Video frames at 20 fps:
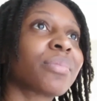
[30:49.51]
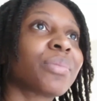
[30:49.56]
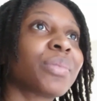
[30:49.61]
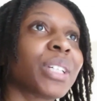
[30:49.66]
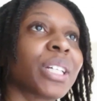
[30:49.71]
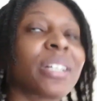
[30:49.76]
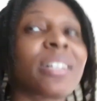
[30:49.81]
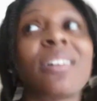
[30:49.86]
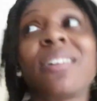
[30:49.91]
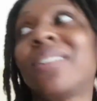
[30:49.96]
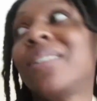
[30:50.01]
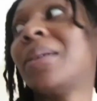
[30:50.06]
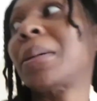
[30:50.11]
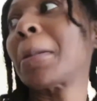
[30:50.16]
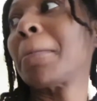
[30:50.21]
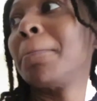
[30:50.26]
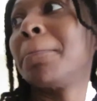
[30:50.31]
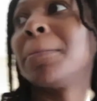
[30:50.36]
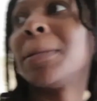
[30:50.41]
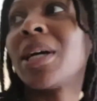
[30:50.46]

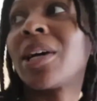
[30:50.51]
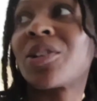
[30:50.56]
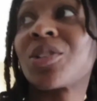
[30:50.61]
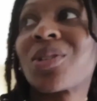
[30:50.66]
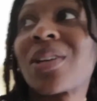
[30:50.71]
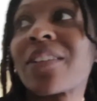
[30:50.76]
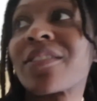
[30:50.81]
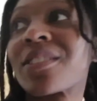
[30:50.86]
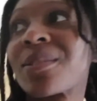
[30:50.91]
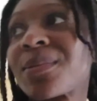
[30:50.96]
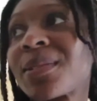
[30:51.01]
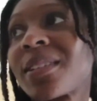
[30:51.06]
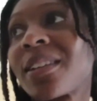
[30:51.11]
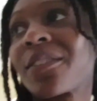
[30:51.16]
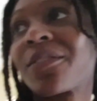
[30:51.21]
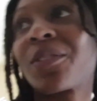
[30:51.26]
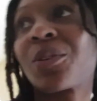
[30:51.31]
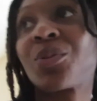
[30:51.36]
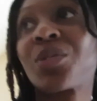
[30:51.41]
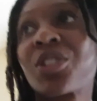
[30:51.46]
Yeah. Also have some
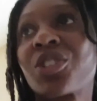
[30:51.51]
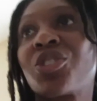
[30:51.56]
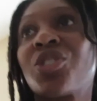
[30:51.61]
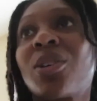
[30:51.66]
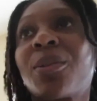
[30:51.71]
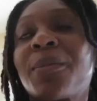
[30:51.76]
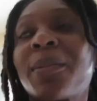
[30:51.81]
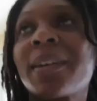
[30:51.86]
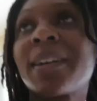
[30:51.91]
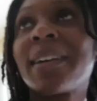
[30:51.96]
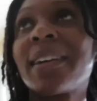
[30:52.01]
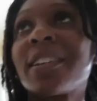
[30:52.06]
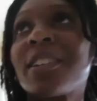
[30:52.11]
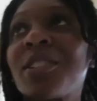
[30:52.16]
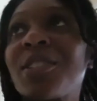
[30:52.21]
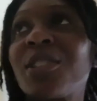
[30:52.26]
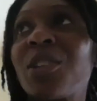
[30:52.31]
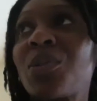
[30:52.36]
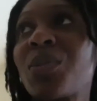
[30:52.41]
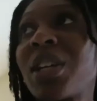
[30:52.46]
stuff I want to drop at
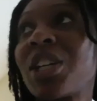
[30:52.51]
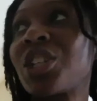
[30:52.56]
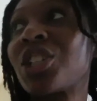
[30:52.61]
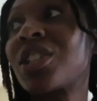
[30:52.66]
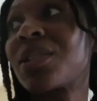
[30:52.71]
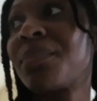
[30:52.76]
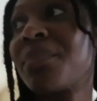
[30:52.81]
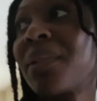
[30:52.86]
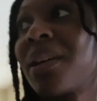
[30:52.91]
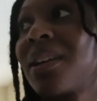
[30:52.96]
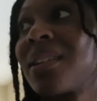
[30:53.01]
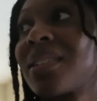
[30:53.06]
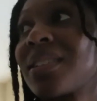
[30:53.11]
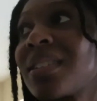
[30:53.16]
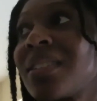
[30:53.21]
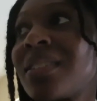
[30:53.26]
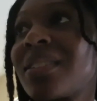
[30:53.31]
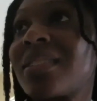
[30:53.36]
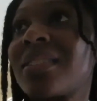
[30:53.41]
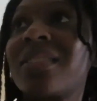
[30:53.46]
a donation box.
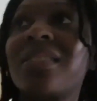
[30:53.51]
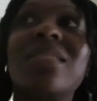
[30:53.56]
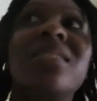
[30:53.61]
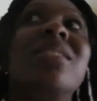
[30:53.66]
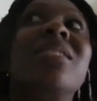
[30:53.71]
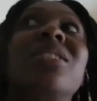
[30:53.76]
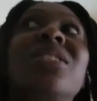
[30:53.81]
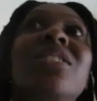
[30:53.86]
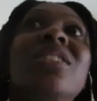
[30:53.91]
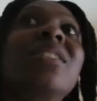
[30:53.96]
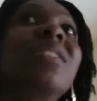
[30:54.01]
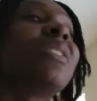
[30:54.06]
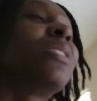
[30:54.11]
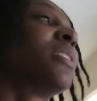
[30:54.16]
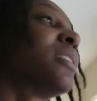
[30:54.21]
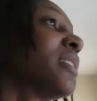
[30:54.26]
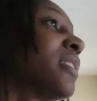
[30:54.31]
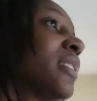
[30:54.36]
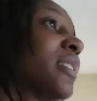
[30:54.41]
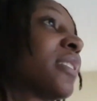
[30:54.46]

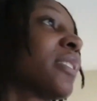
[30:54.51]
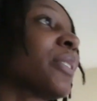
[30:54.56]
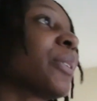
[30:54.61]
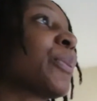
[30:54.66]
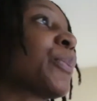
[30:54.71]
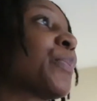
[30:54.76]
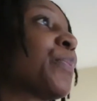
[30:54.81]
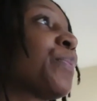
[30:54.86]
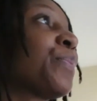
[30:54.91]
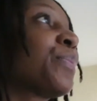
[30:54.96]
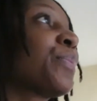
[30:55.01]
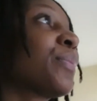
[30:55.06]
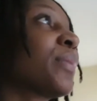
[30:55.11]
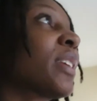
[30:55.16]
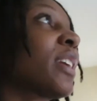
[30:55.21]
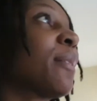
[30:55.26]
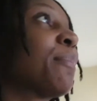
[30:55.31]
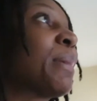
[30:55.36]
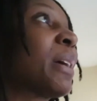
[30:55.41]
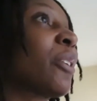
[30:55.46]
So
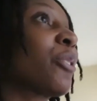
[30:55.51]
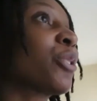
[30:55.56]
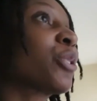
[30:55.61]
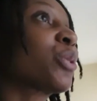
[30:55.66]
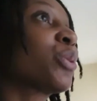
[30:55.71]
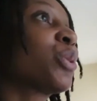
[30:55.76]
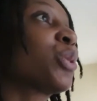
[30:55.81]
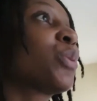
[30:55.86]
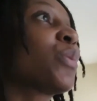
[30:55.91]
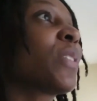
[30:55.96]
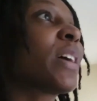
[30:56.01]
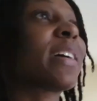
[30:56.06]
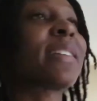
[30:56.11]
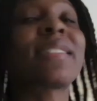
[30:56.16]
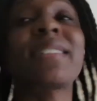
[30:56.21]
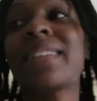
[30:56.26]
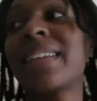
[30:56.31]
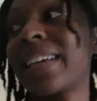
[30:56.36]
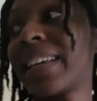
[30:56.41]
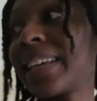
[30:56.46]
I may also do
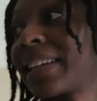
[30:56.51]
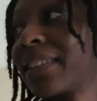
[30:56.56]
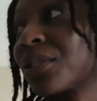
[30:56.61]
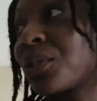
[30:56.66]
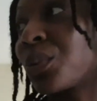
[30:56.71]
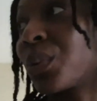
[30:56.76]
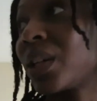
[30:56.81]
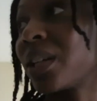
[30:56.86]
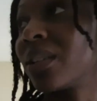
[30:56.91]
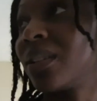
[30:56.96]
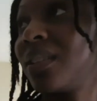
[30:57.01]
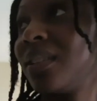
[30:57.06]
that today as well.